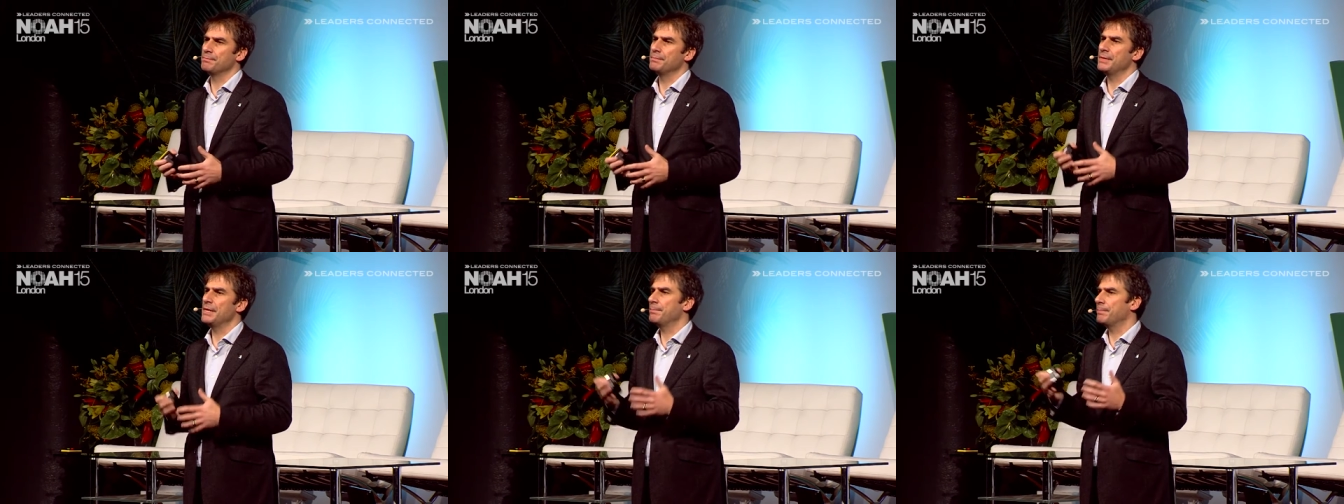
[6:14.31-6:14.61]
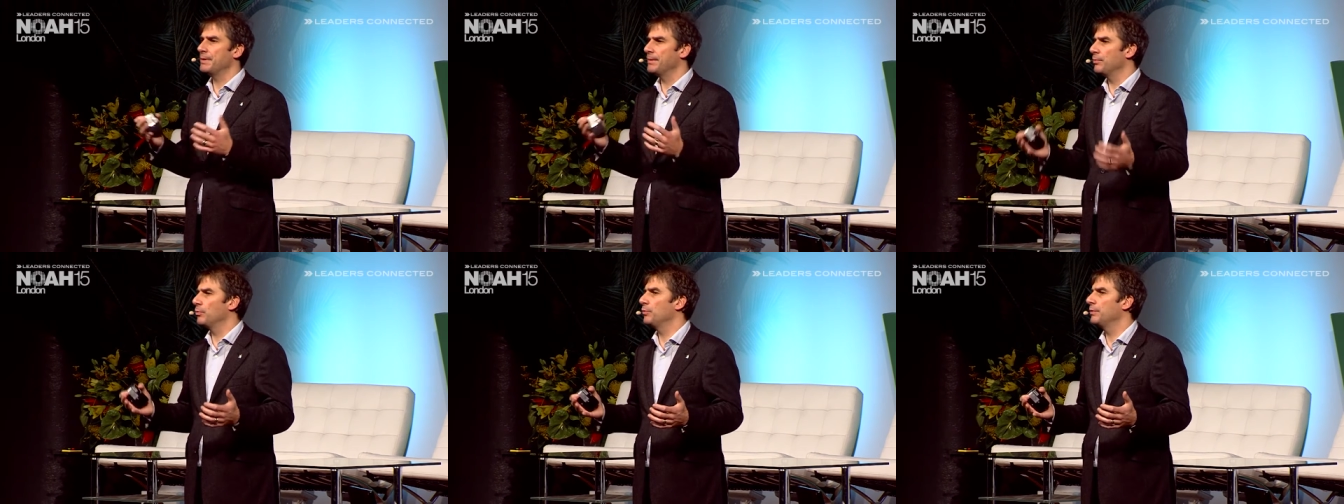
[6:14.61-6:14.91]
meet
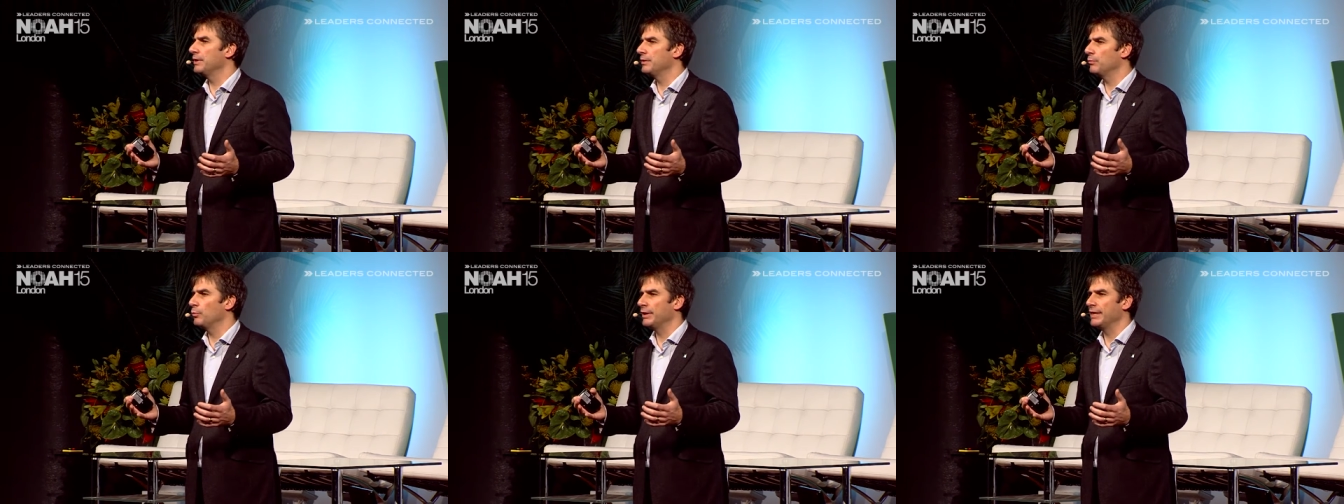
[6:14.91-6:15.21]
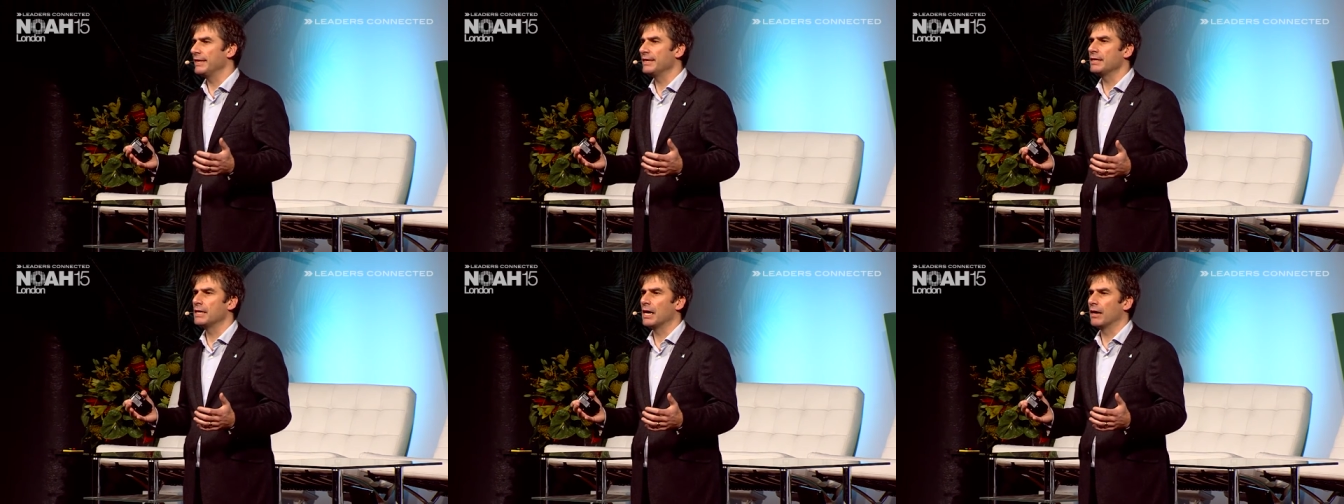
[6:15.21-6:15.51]
people
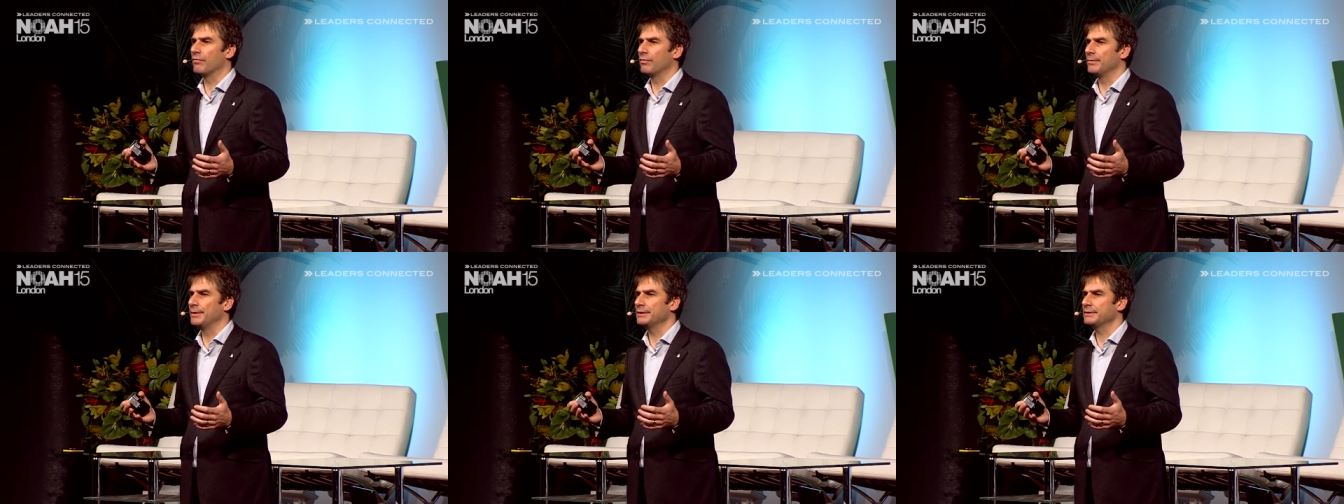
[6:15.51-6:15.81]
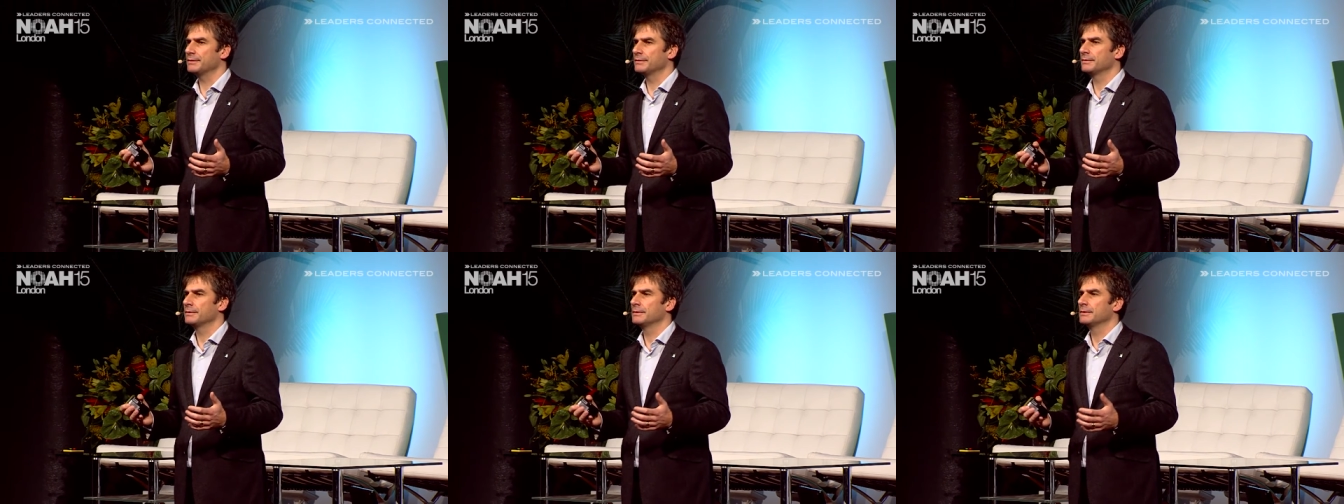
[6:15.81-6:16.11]
within
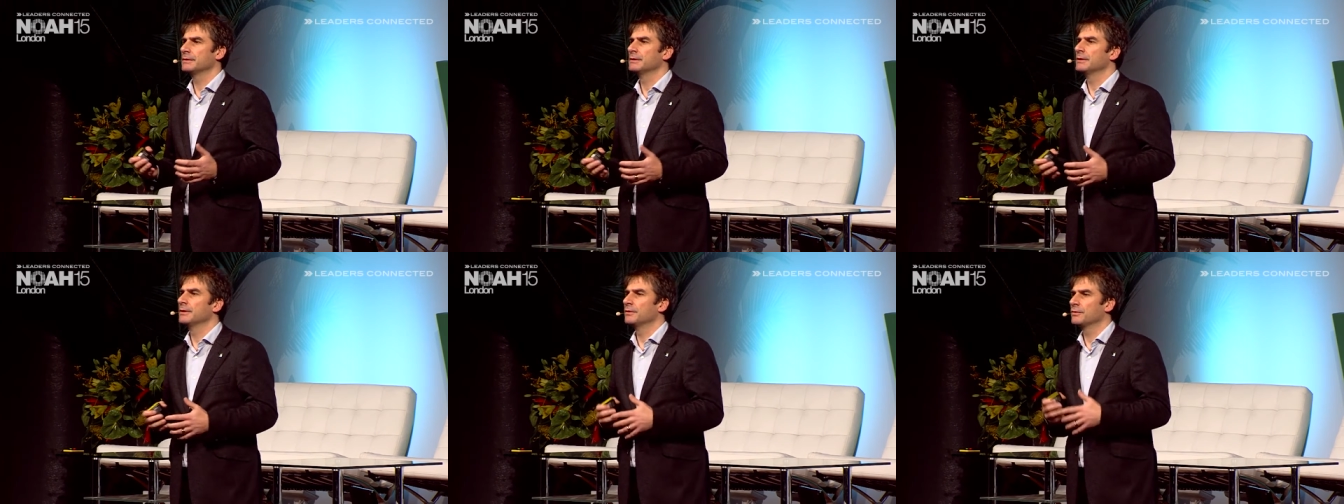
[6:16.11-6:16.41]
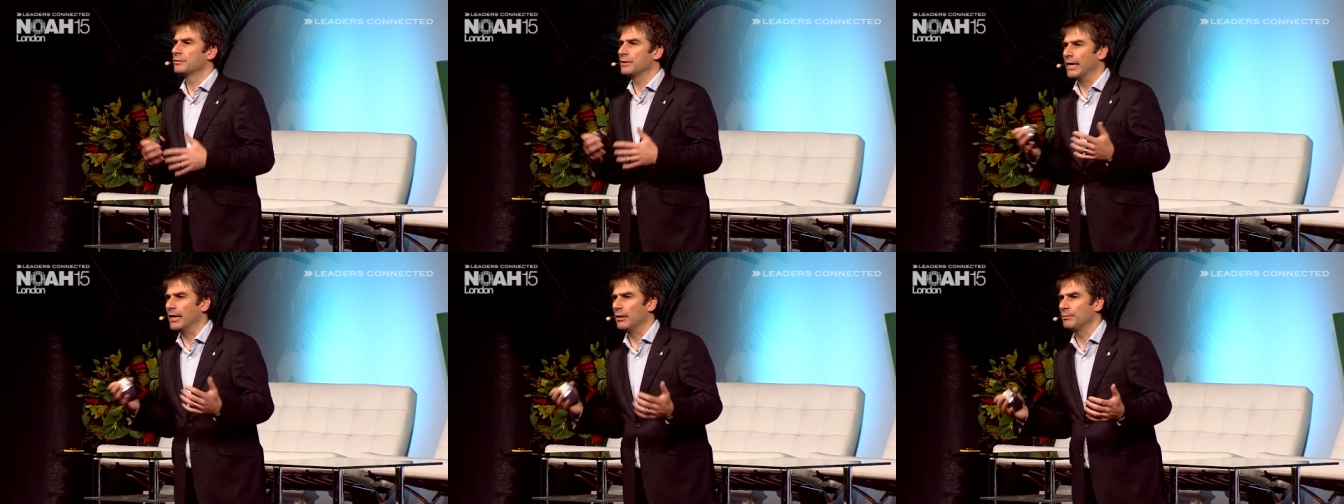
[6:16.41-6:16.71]
government
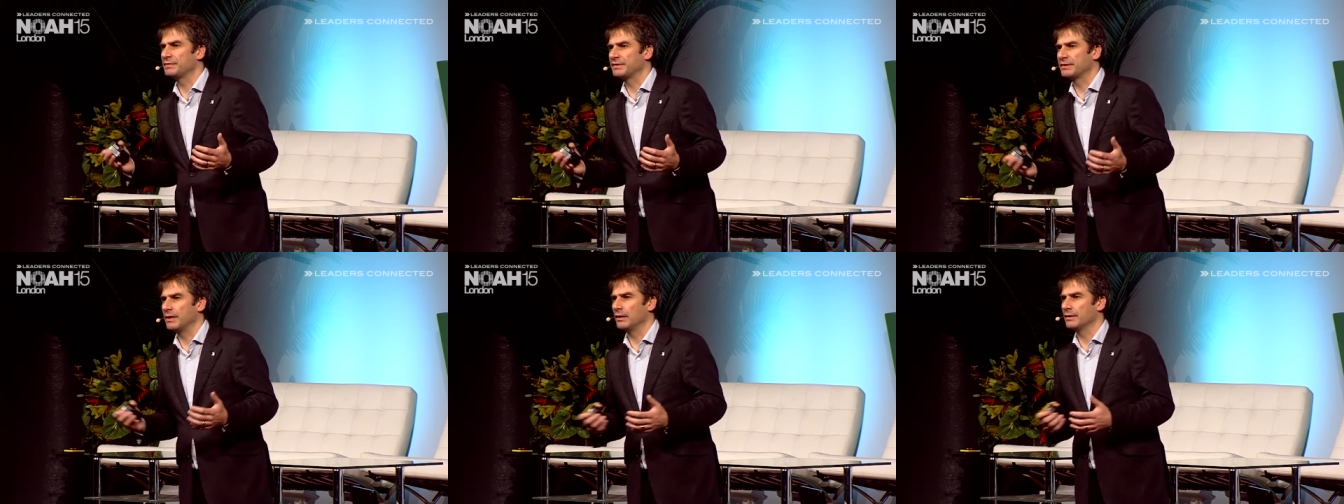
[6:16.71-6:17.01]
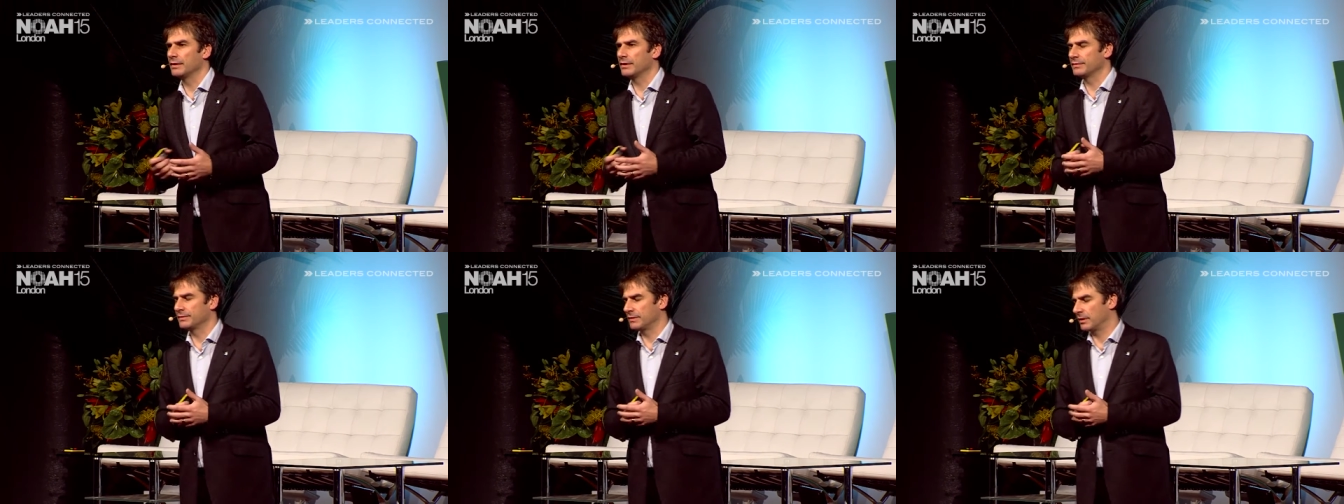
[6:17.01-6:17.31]
to help sell
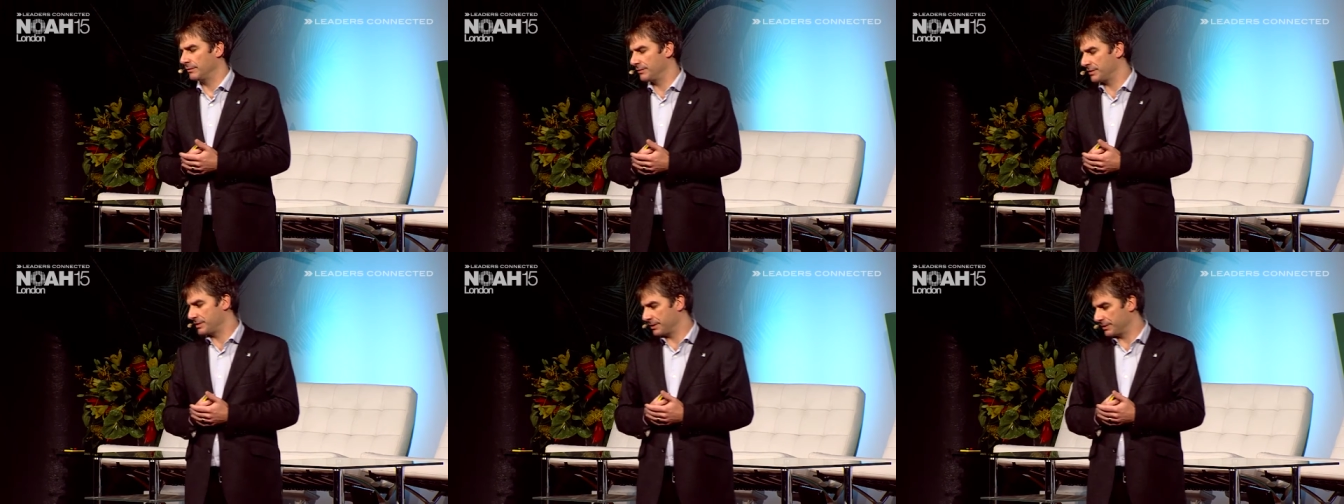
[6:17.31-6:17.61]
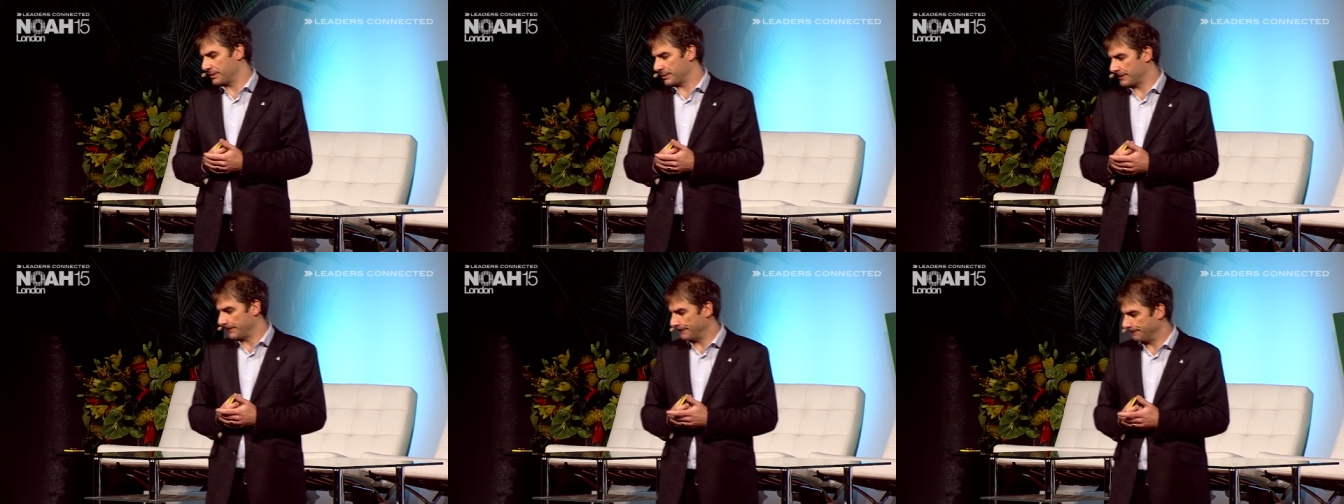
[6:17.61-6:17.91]
their
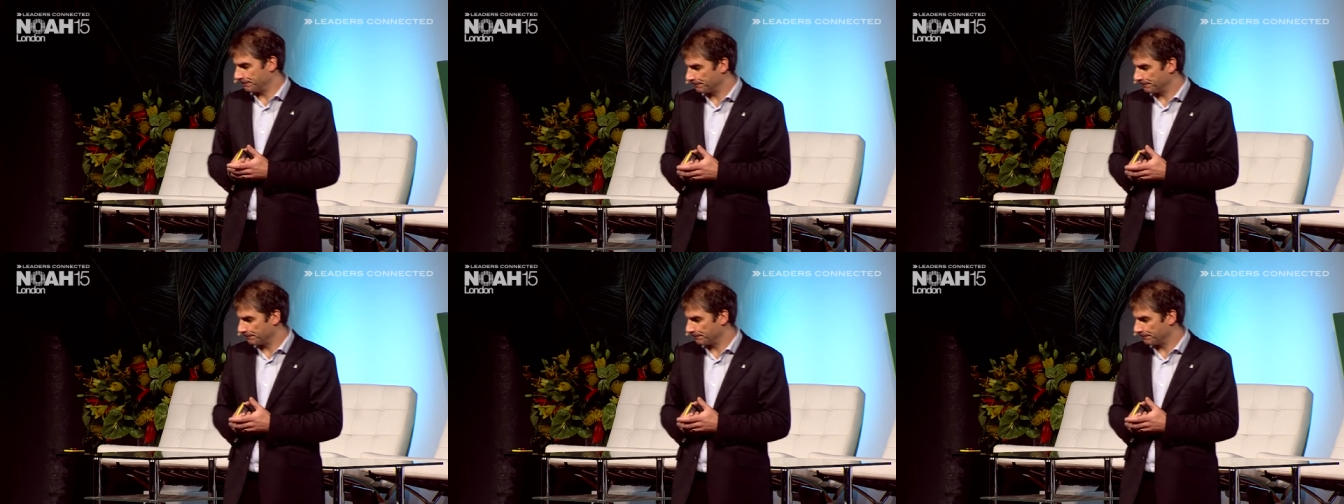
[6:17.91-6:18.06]
services.